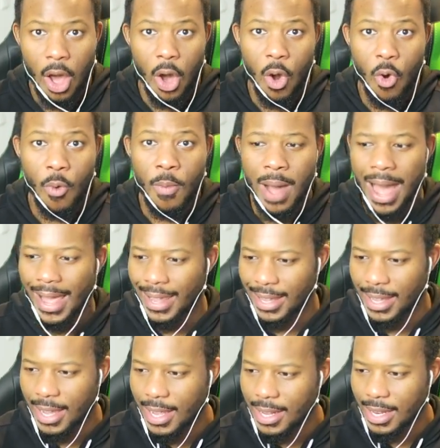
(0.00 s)
Oh, my
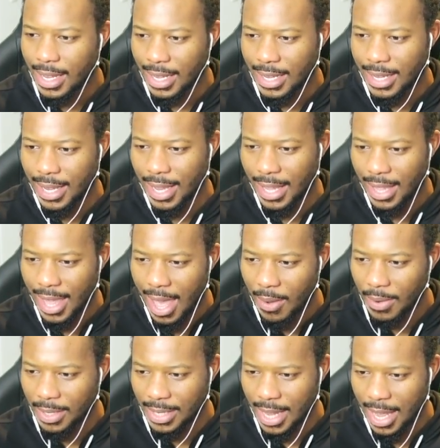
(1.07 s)
goodness. That
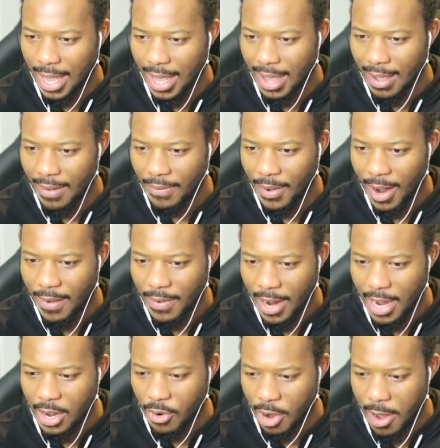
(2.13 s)
was uh, very,
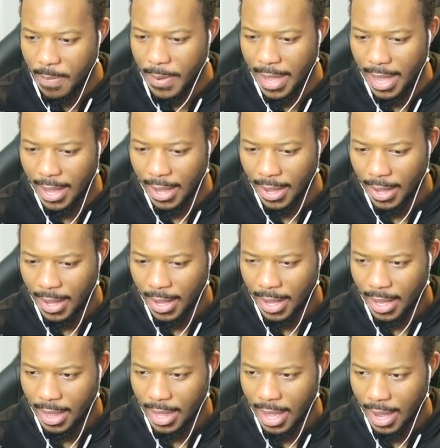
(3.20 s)
very creepy
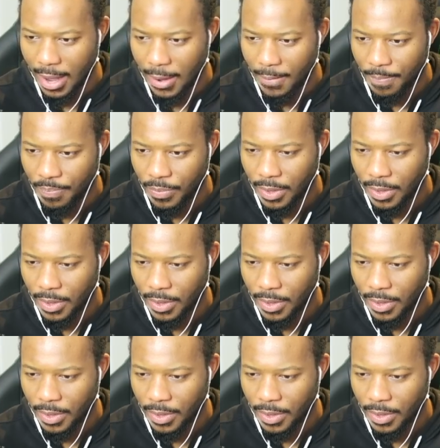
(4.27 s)
there.